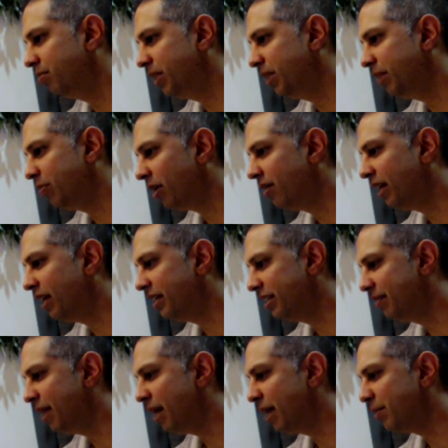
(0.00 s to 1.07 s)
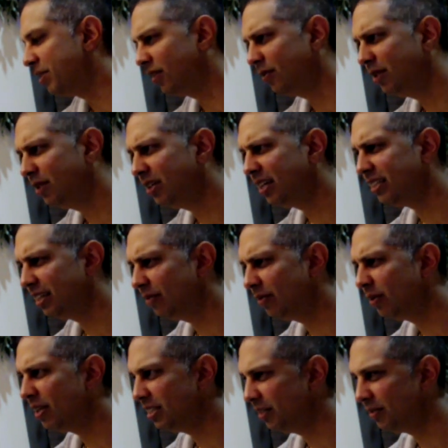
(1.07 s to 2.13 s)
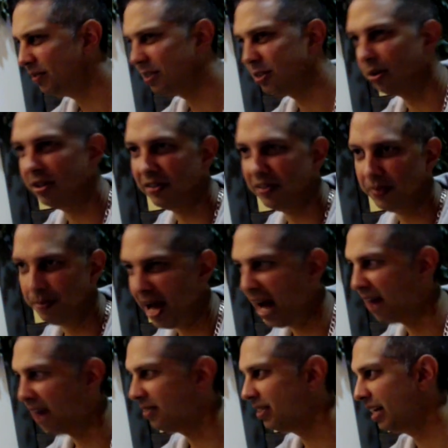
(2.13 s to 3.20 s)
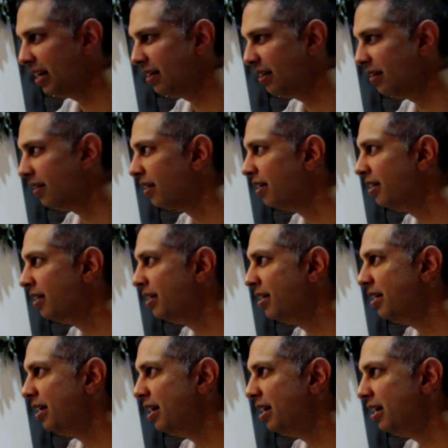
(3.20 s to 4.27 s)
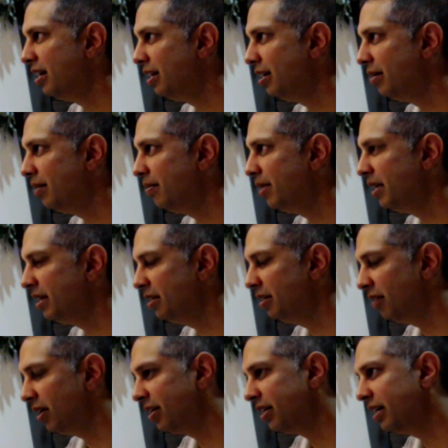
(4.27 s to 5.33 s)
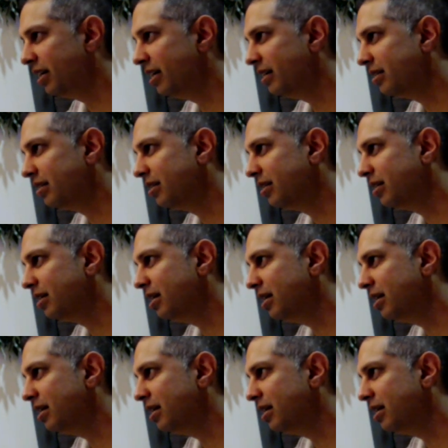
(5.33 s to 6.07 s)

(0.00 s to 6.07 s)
being part of that team atmosphere and realizing that everyone has a different story, different path to getting there. And then, I look at,